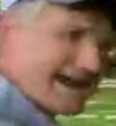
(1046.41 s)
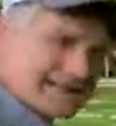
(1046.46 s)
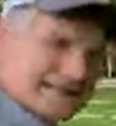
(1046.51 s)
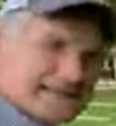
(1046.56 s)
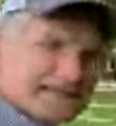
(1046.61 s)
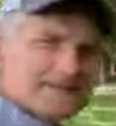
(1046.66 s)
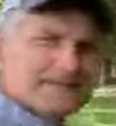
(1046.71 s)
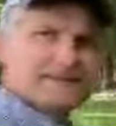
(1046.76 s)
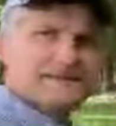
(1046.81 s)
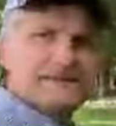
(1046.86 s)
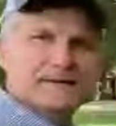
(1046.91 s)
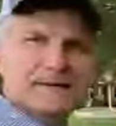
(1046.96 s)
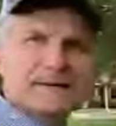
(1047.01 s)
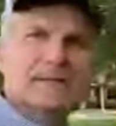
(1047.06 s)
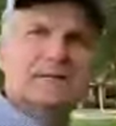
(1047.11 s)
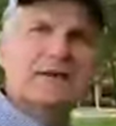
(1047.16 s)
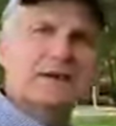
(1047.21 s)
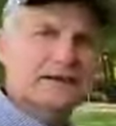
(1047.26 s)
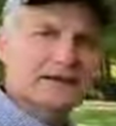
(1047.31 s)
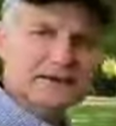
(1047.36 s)
active
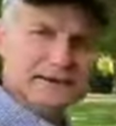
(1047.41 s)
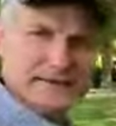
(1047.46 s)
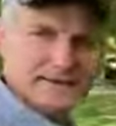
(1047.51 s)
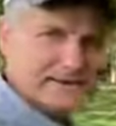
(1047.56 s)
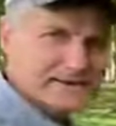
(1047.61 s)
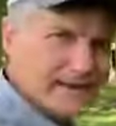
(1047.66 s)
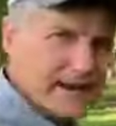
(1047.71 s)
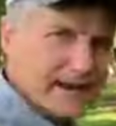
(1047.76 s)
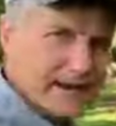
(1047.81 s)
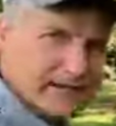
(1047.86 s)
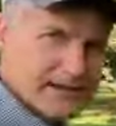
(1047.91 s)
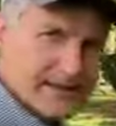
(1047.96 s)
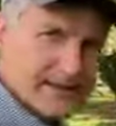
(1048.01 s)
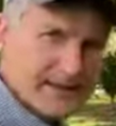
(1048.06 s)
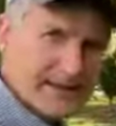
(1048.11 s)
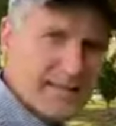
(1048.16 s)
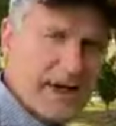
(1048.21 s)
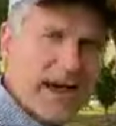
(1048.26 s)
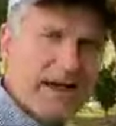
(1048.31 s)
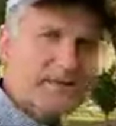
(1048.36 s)
Camellia Society,
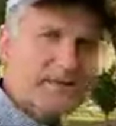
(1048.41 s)
the